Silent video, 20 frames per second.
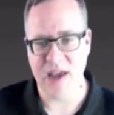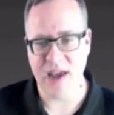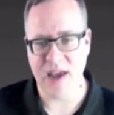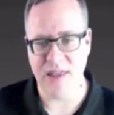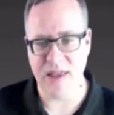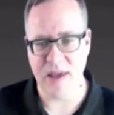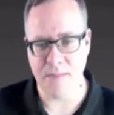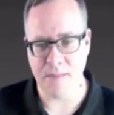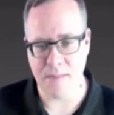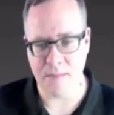
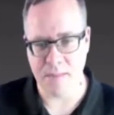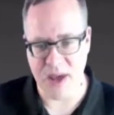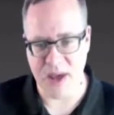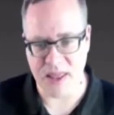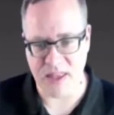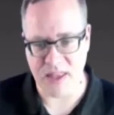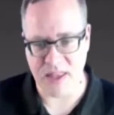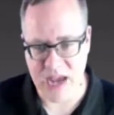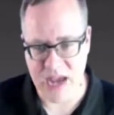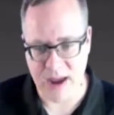And then
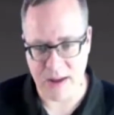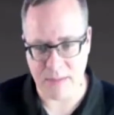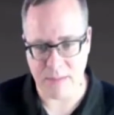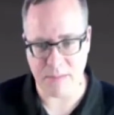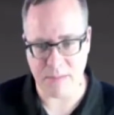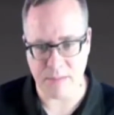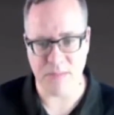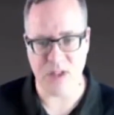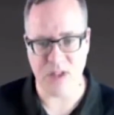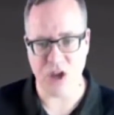by the
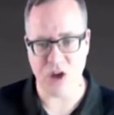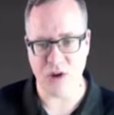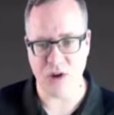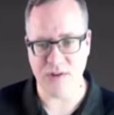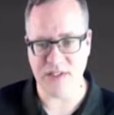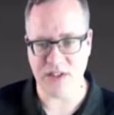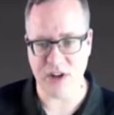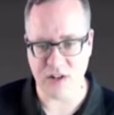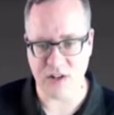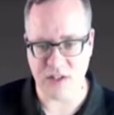time the
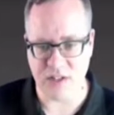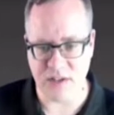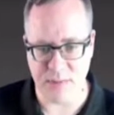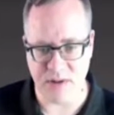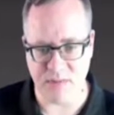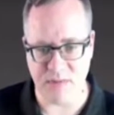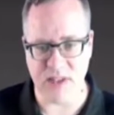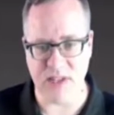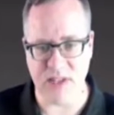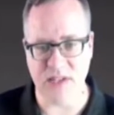code starts to
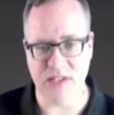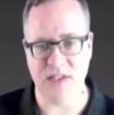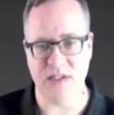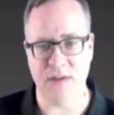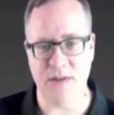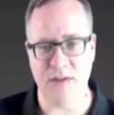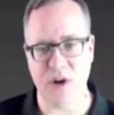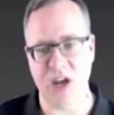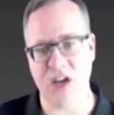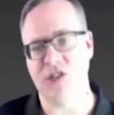be released
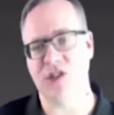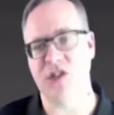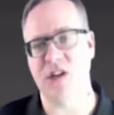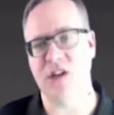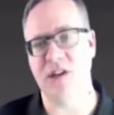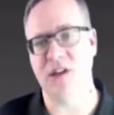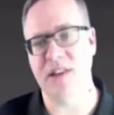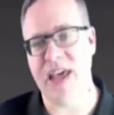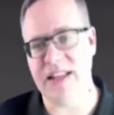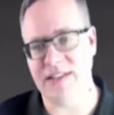to
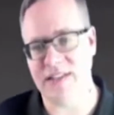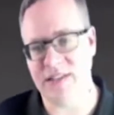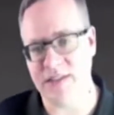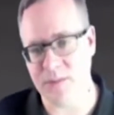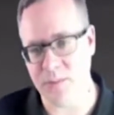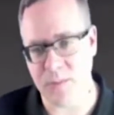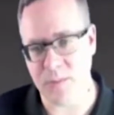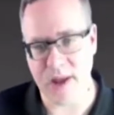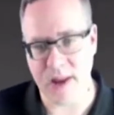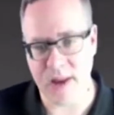production,
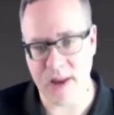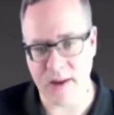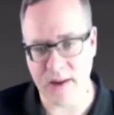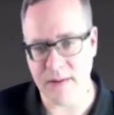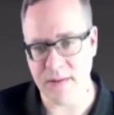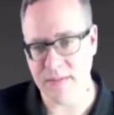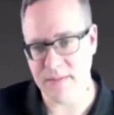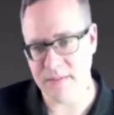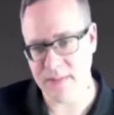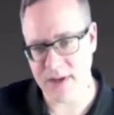that's
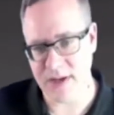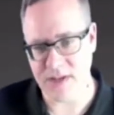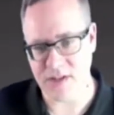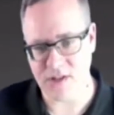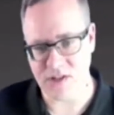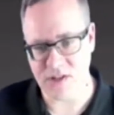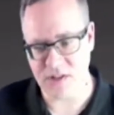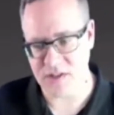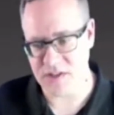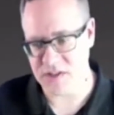when it
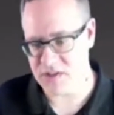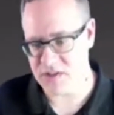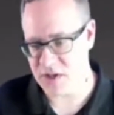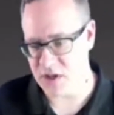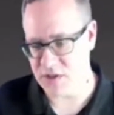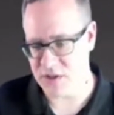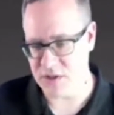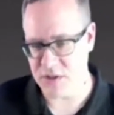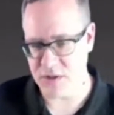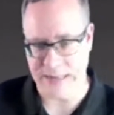just
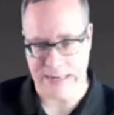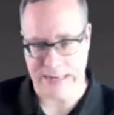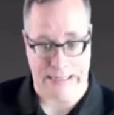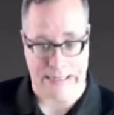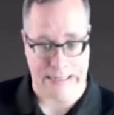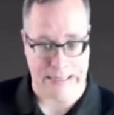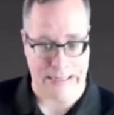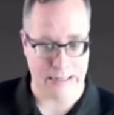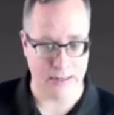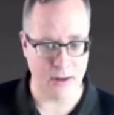starts
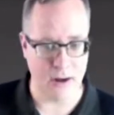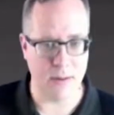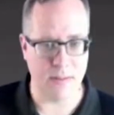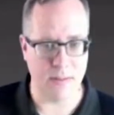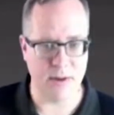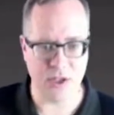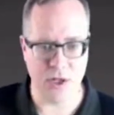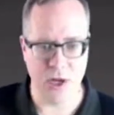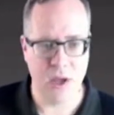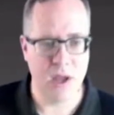looking like
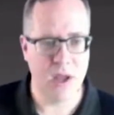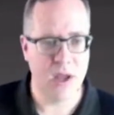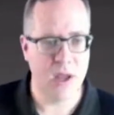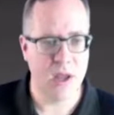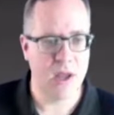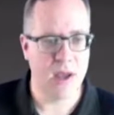garbage.